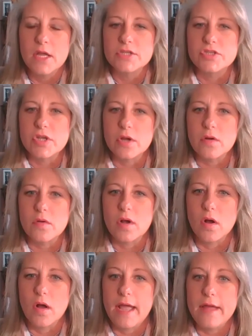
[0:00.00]
So
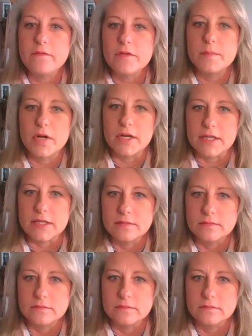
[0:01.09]
everybody